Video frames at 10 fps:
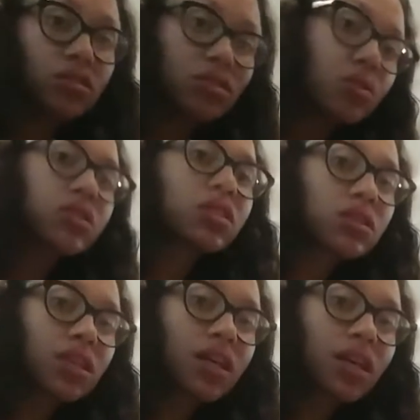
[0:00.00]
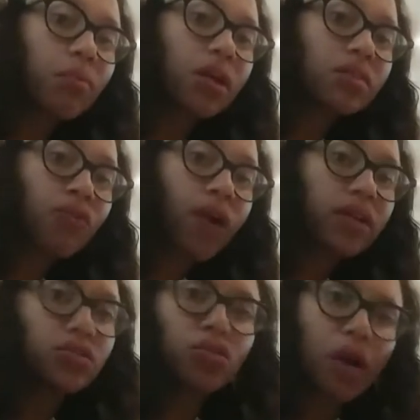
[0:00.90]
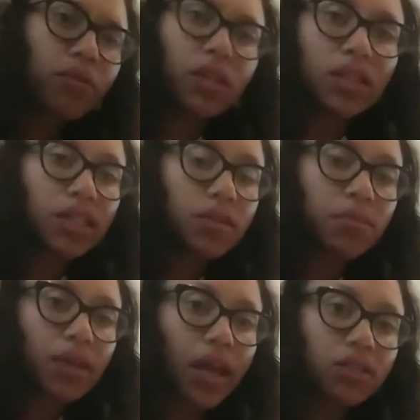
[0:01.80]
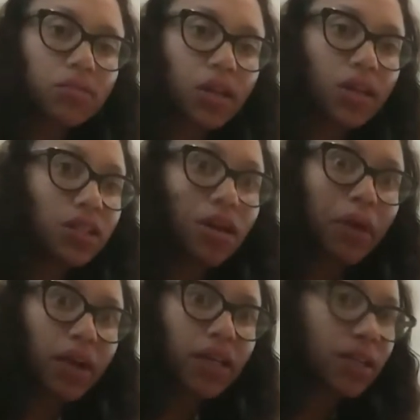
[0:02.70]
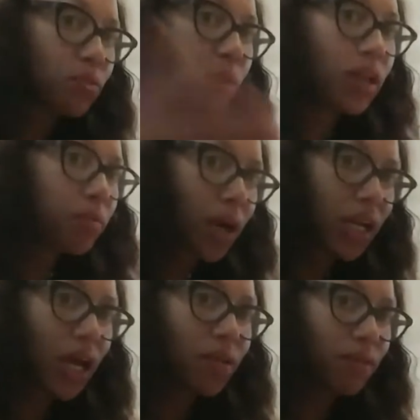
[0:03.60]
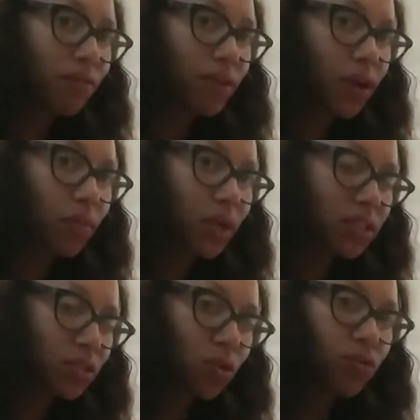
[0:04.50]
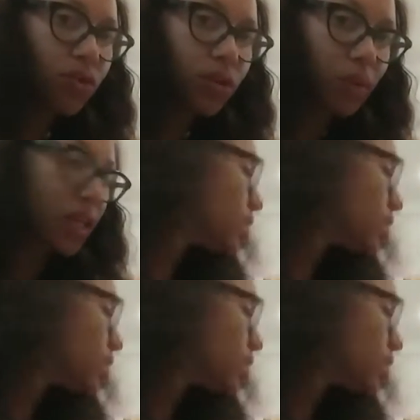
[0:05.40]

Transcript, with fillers: you'll start to think about the fact, do I really need to spend the extra money on the American when it might not even fit on my stove or in my